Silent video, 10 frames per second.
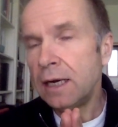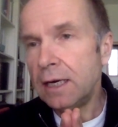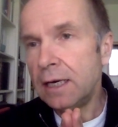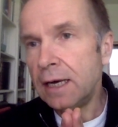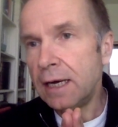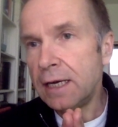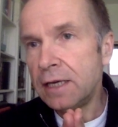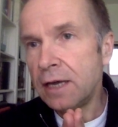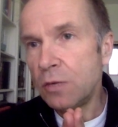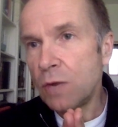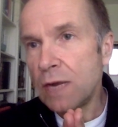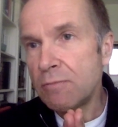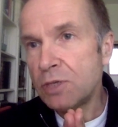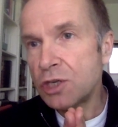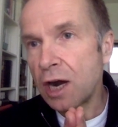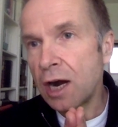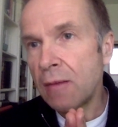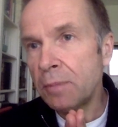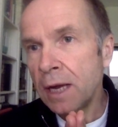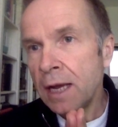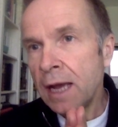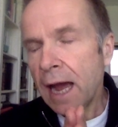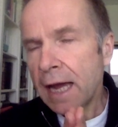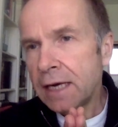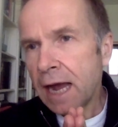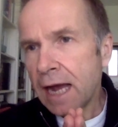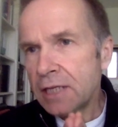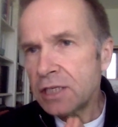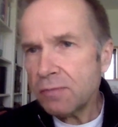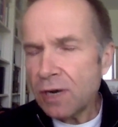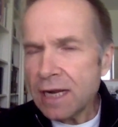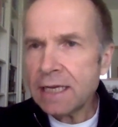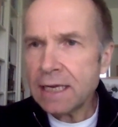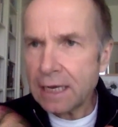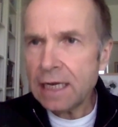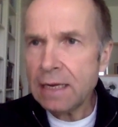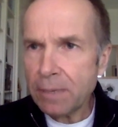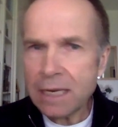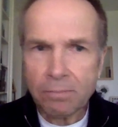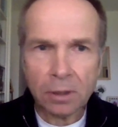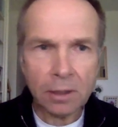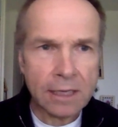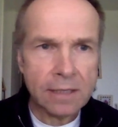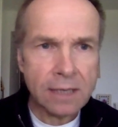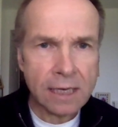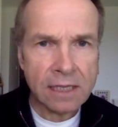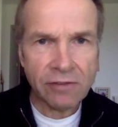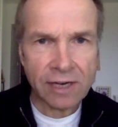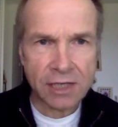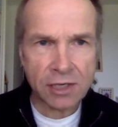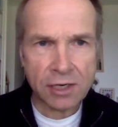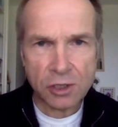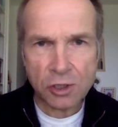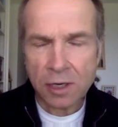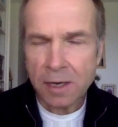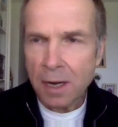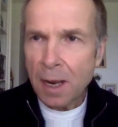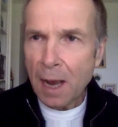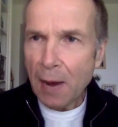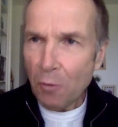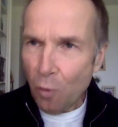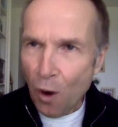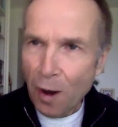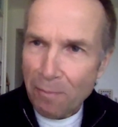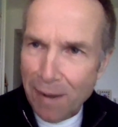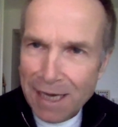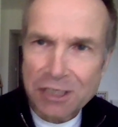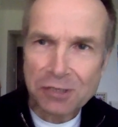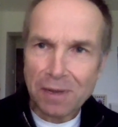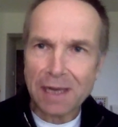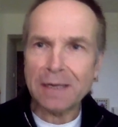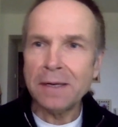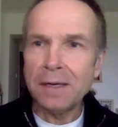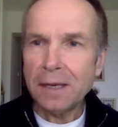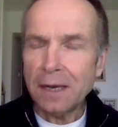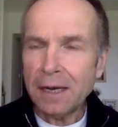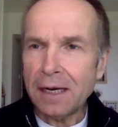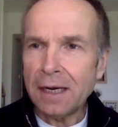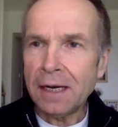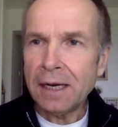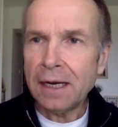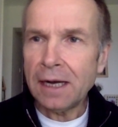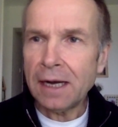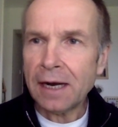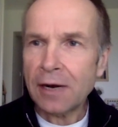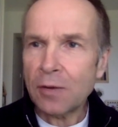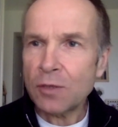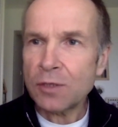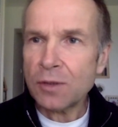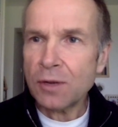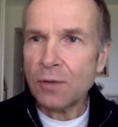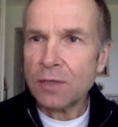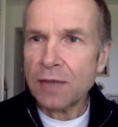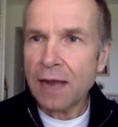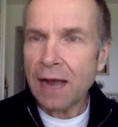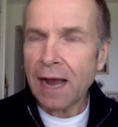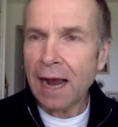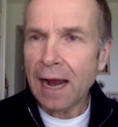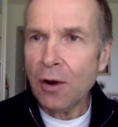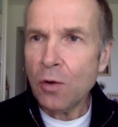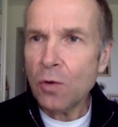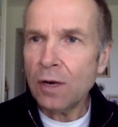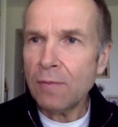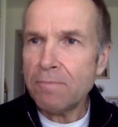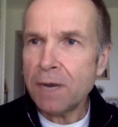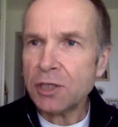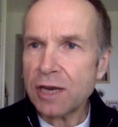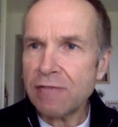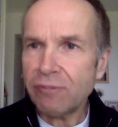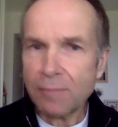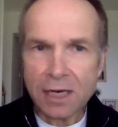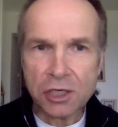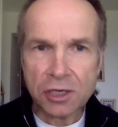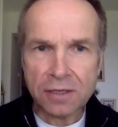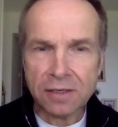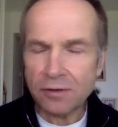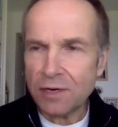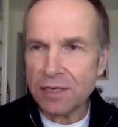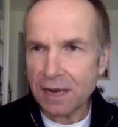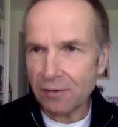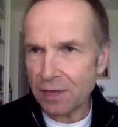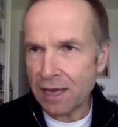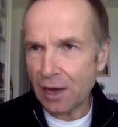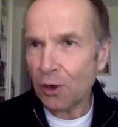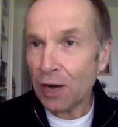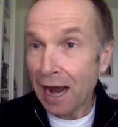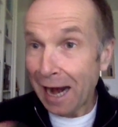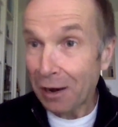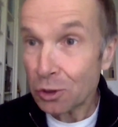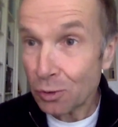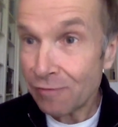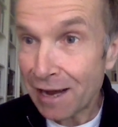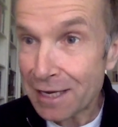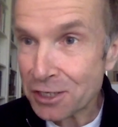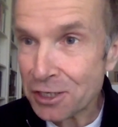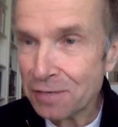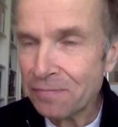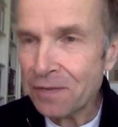and William Sharp, and some really key people in the financial industry. And what amazed me, Harriet, was how much information there is out there on how to invest.